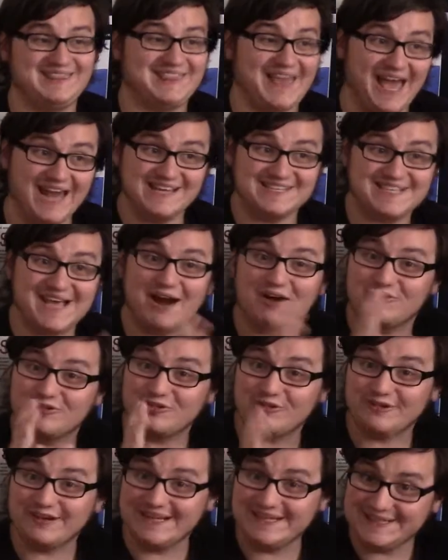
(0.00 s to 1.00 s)
That is how
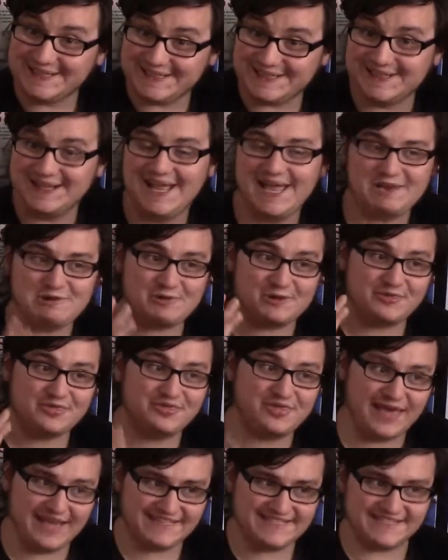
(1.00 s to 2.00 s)
real and
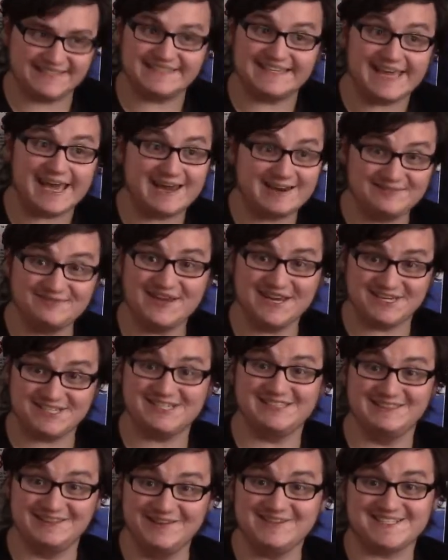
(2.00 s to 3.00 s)
authentic the
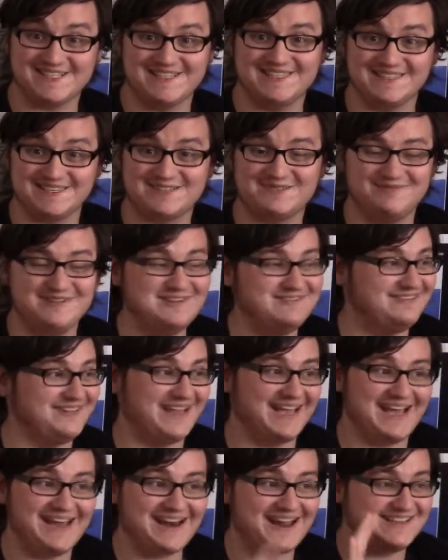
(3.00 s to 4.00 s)
animation looks in this
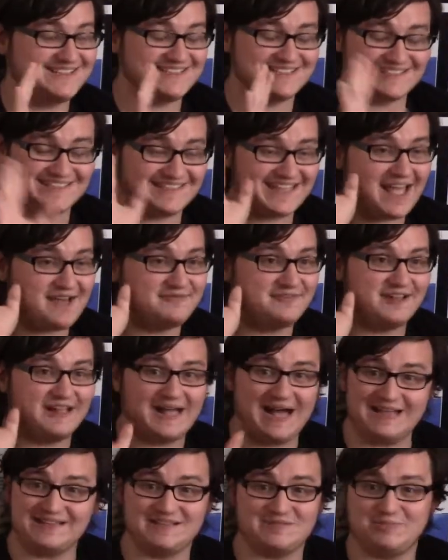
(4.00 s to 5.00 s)
movie. And I just have
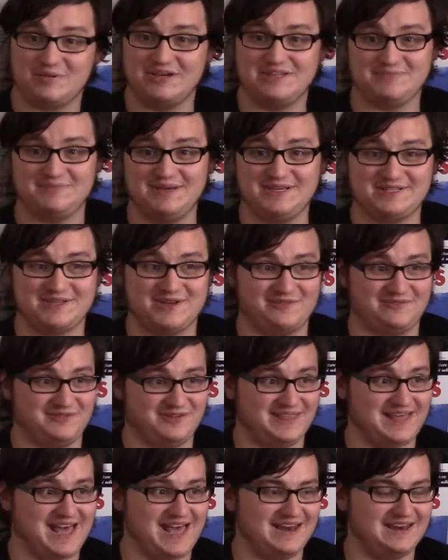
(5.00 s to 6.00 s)
got to praise Pixar
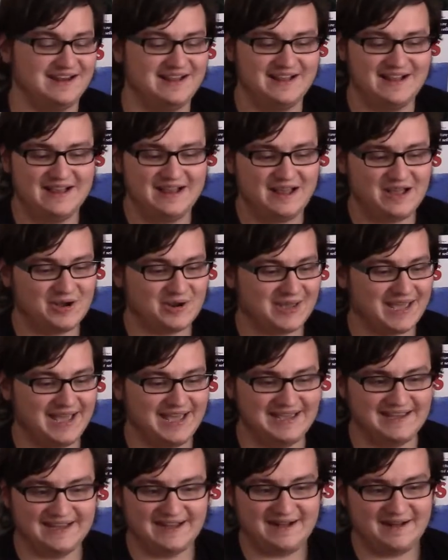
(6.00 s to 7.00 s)
for that.
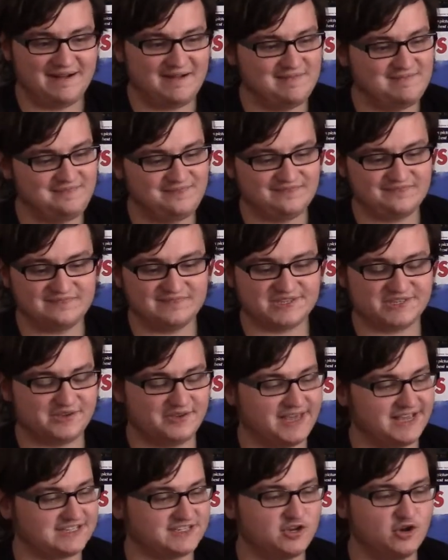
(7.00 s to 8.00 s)
Okay, um, so
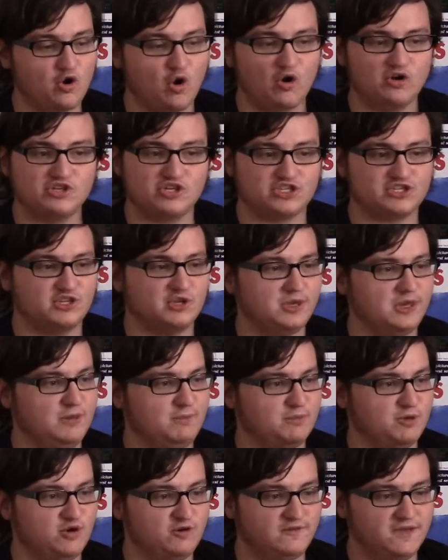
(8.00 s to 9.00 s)
yes, gorgeous
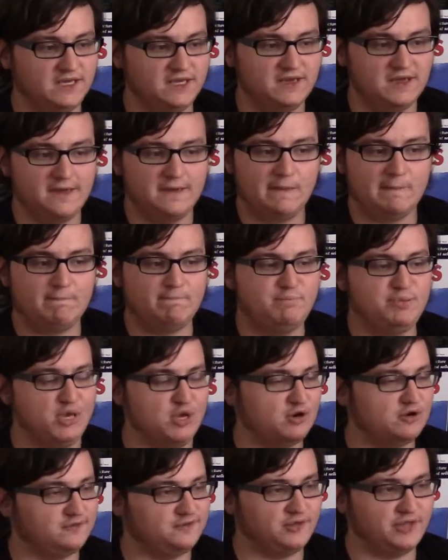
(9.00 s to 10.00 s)
looking movie,
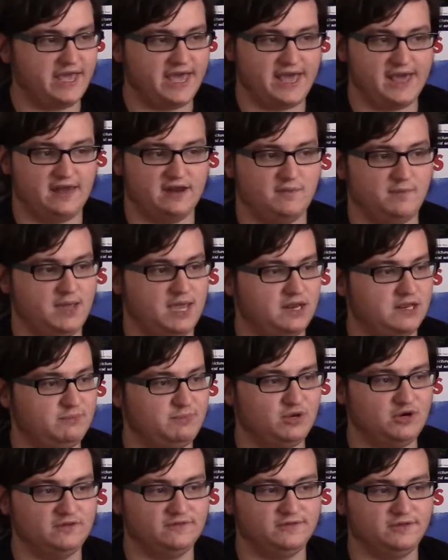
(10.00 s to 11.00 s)
beautifully animated,
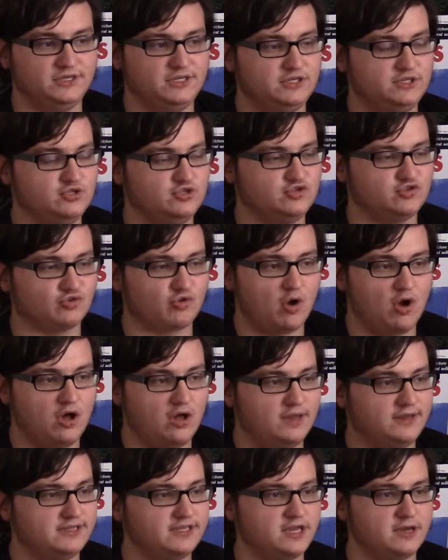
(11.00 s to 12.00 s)
beautifully
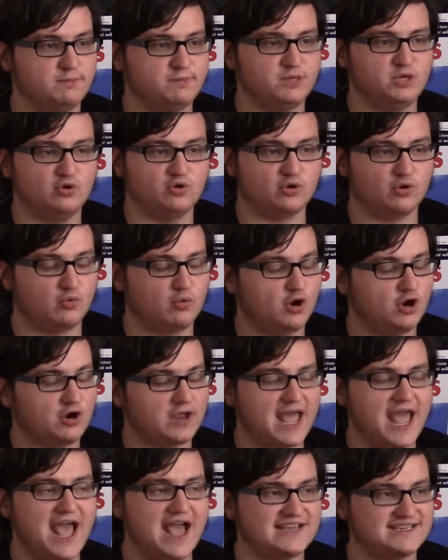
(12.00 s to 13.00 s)
drawn, computer
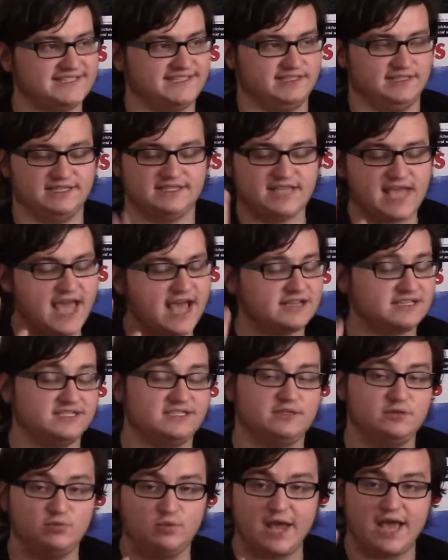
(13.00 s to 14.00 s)
work, excellent,
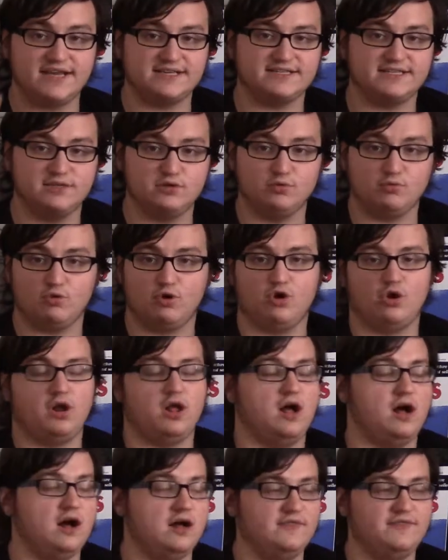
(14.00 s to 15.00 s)
excellent, excellent
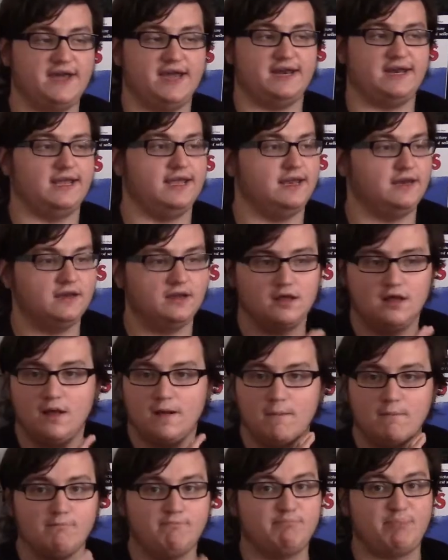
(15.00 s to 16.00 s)
work on that end,
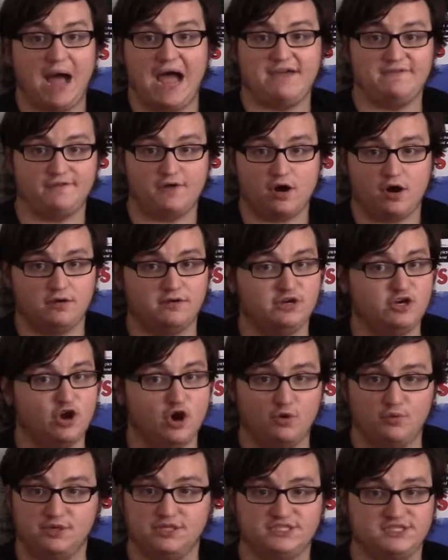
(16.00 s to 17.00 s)
by far.
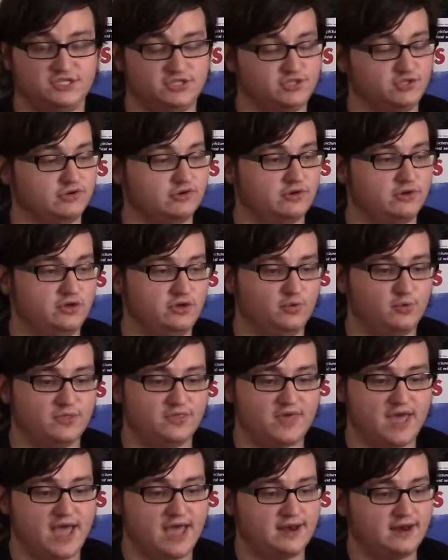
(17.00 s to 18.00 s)
No one's disagreeing
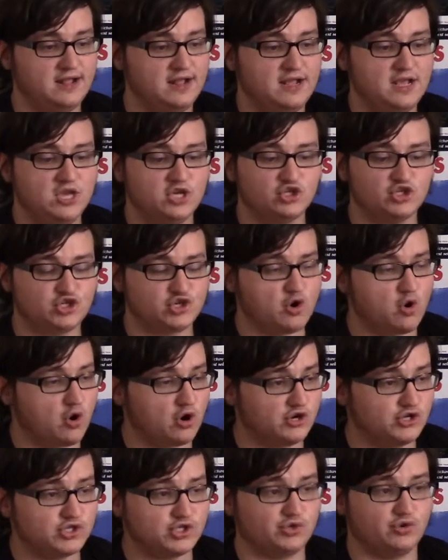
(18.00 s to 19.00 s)
with that.
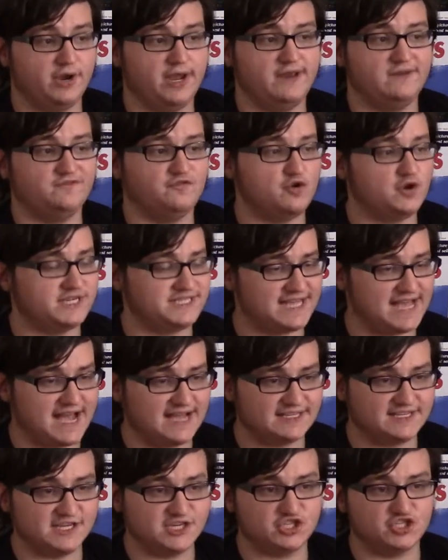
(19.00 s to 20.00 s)
Score is great. Voice
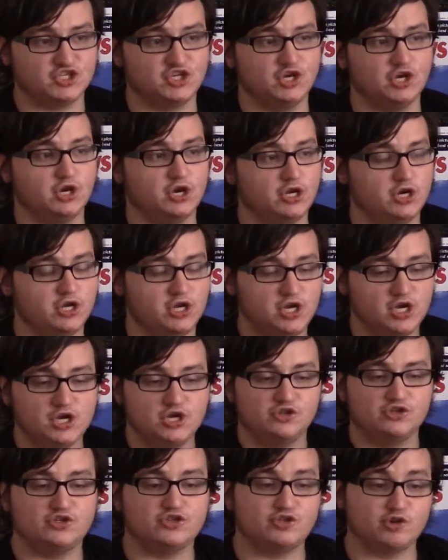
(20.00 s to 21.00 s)
acting is good.
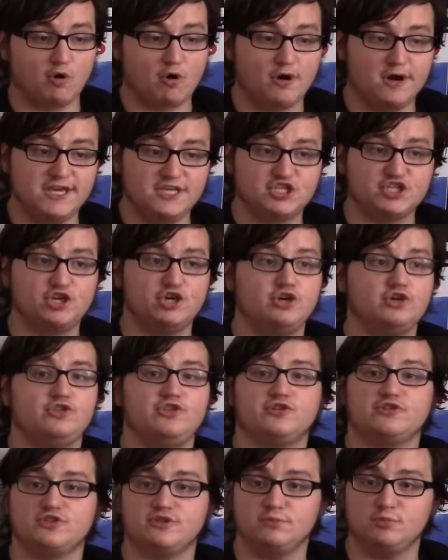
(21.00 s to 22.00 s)
The story is good.
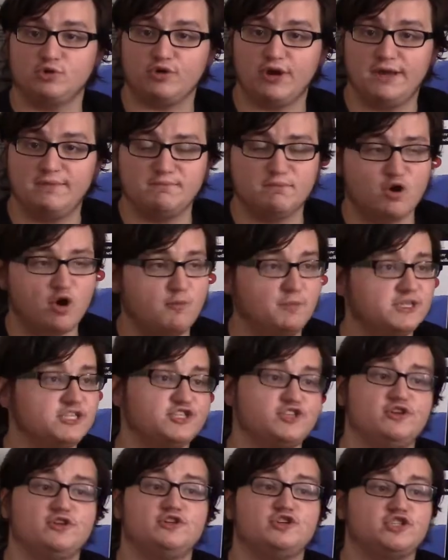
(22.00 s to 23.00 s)
There's some great moments.
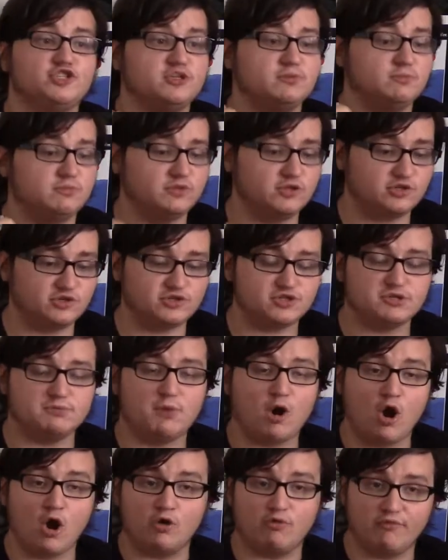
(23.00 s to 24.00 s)
There is some There's some
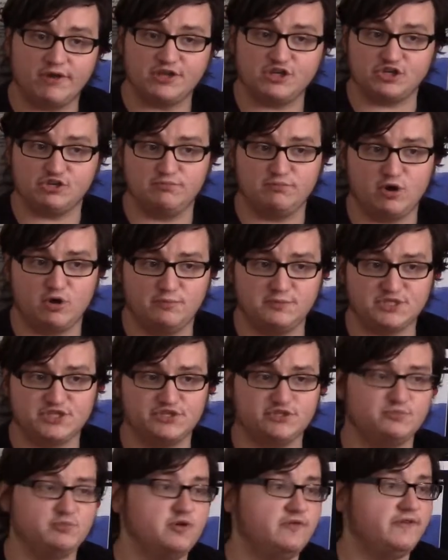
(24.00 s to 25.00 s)
heart wrenching moments
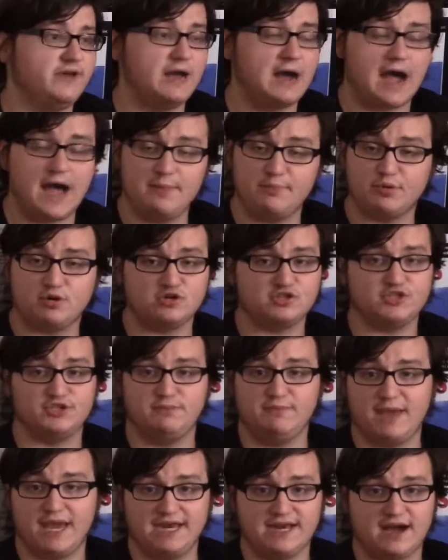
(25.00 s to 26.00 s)
in this movie. I
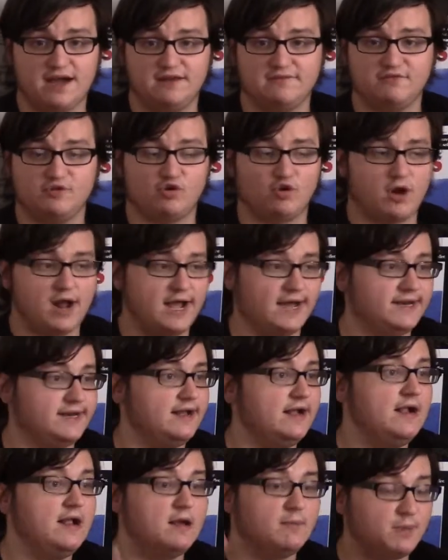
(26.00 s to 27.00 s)
personally may not have cried,
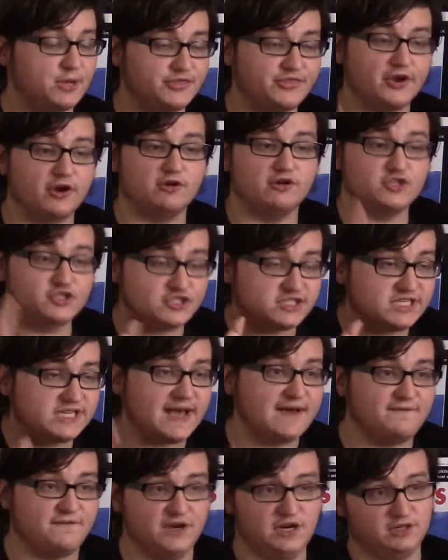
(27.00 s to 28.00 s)
but there is
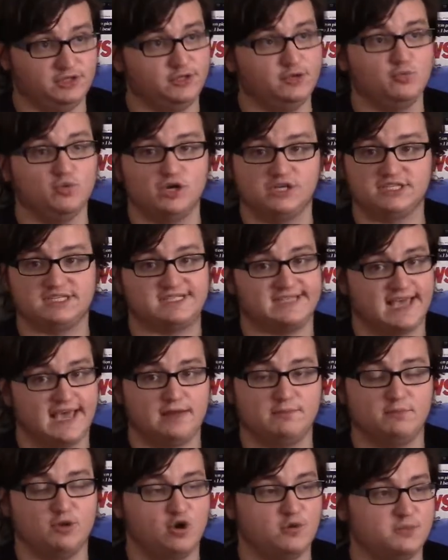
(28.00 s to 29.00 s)
definitely one
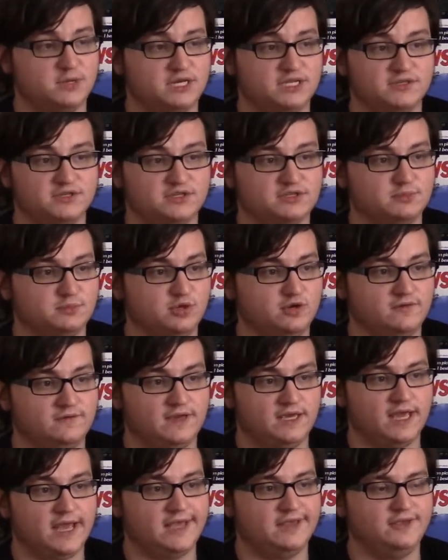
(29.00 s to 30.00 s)
sad moment in this
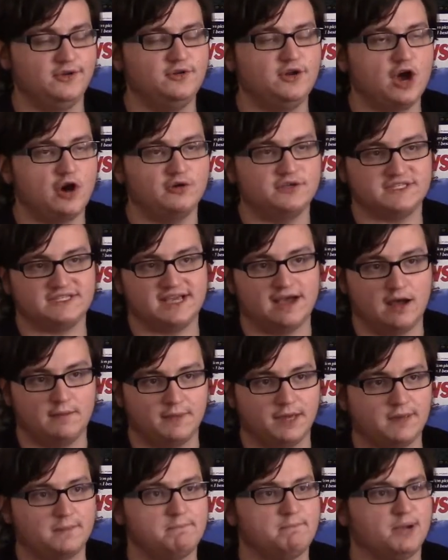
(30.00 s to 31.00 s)
movie, and you know it's
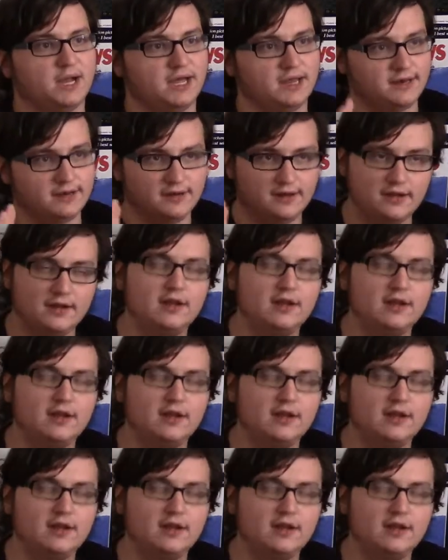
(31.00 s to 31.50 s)
coming, but